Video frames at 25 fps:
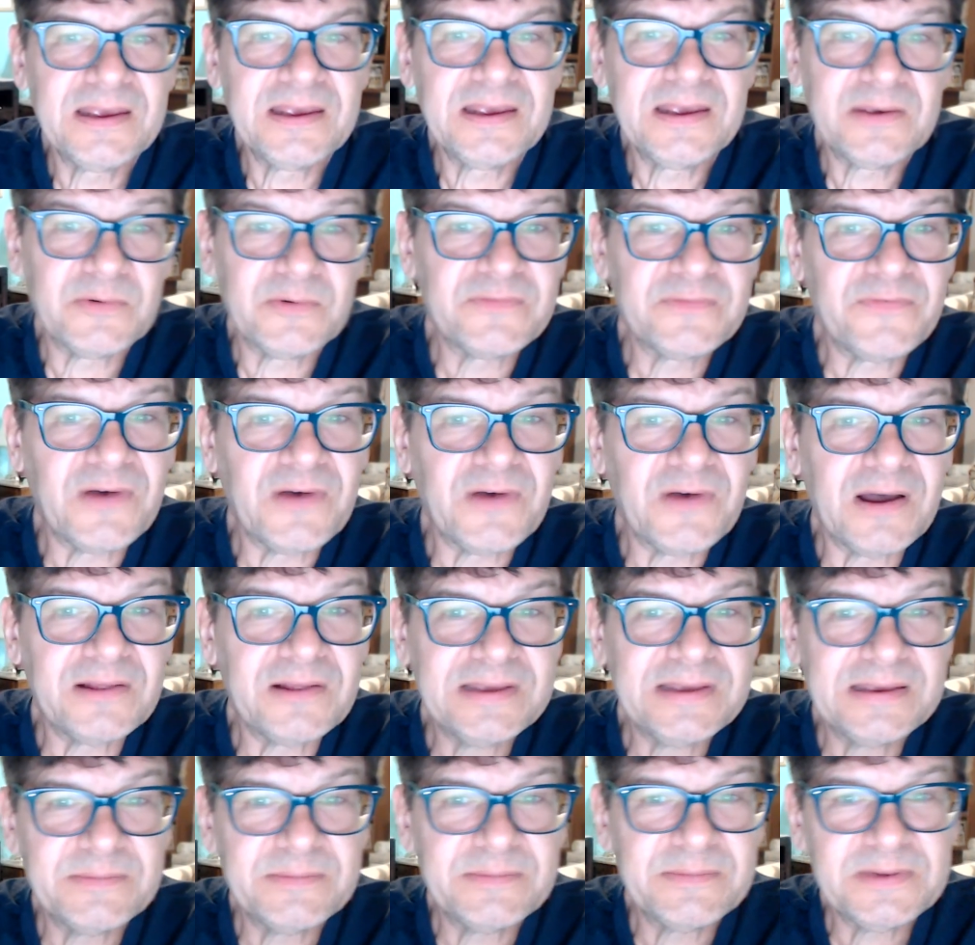You want to follow
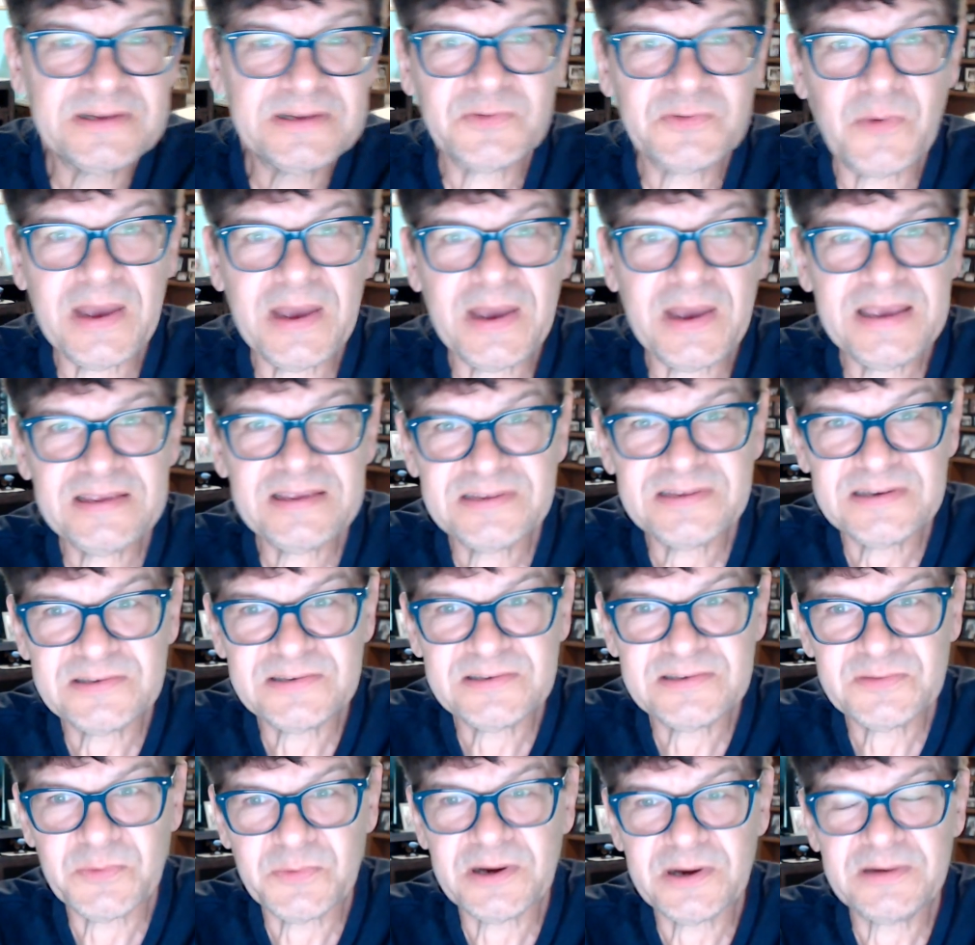Him in His ways and
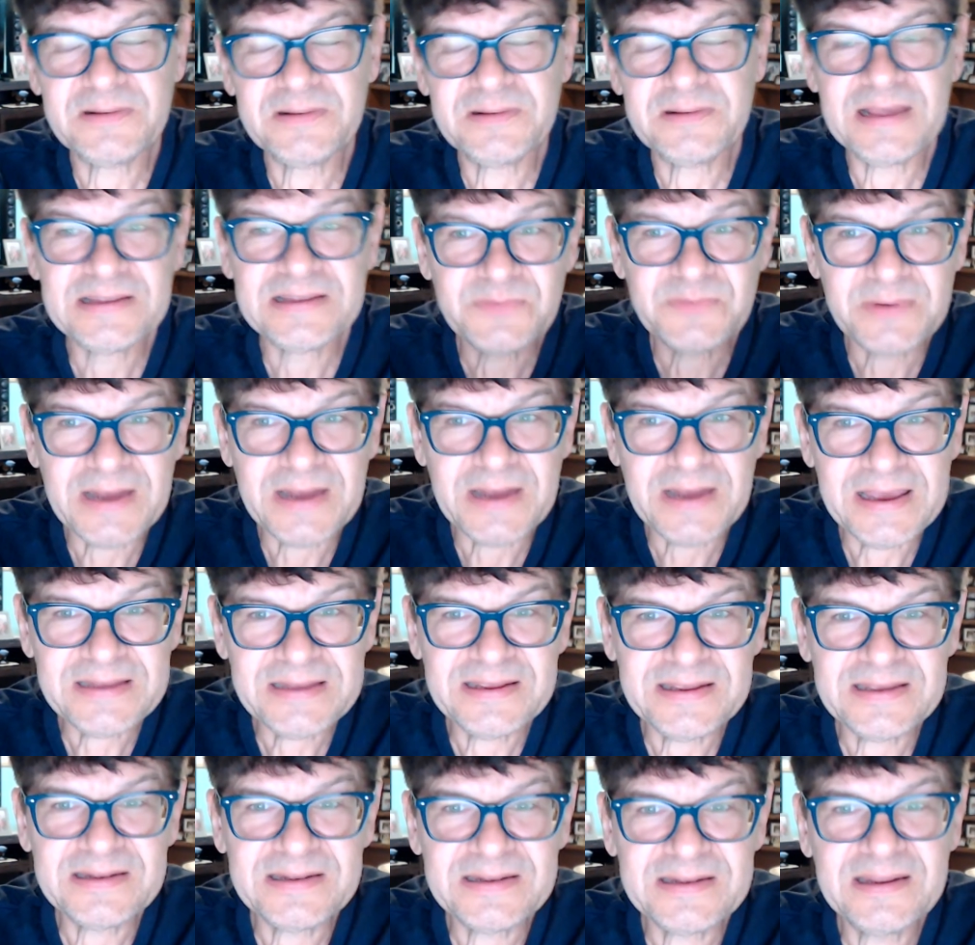His word. That's what I
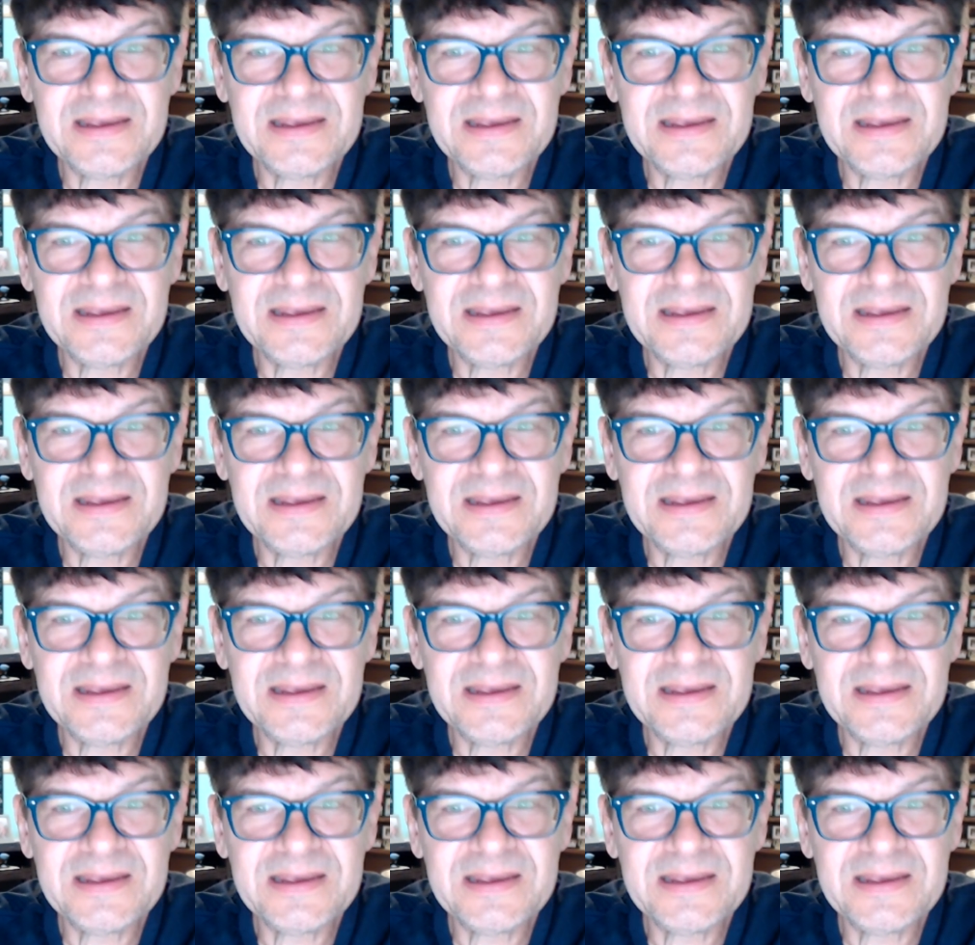did.